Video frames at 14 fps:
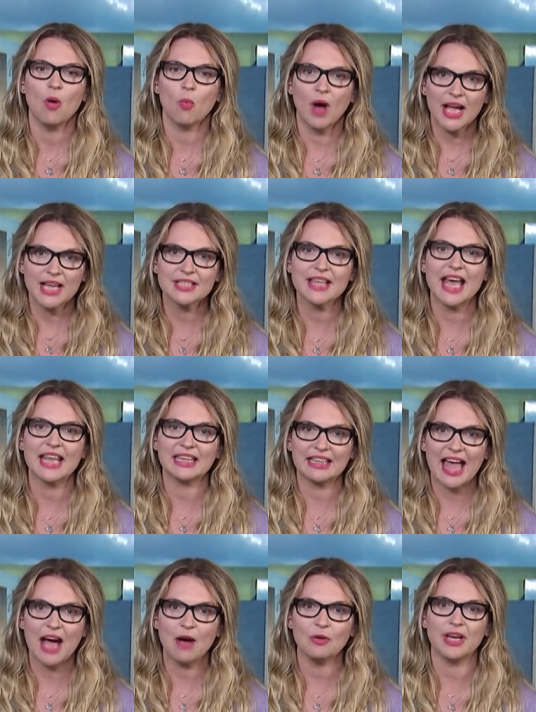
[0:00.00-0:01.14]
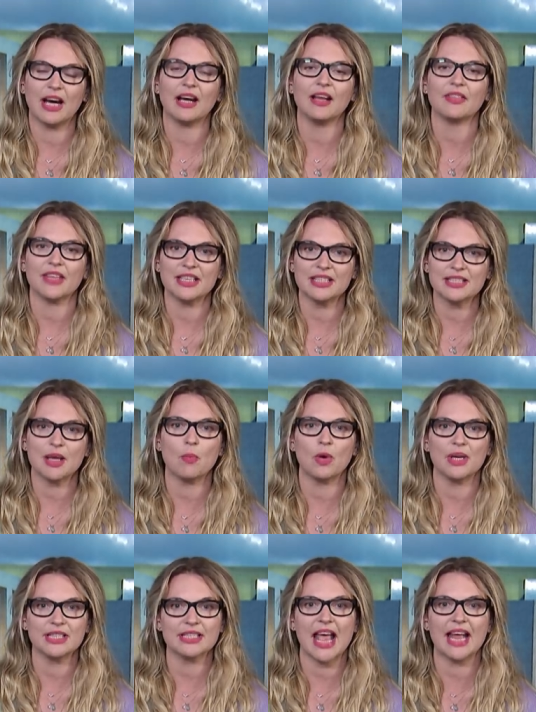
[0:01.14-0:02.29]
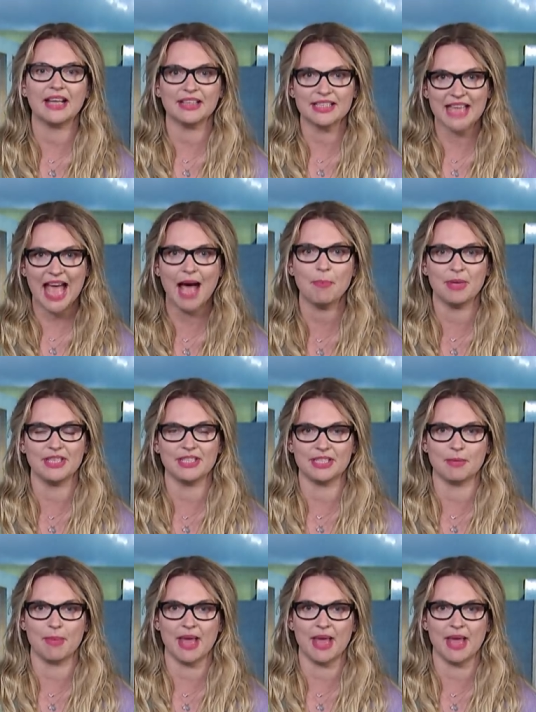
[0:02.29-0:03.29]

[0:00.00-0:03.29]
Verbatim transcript: why is that louder than someone saying this happened to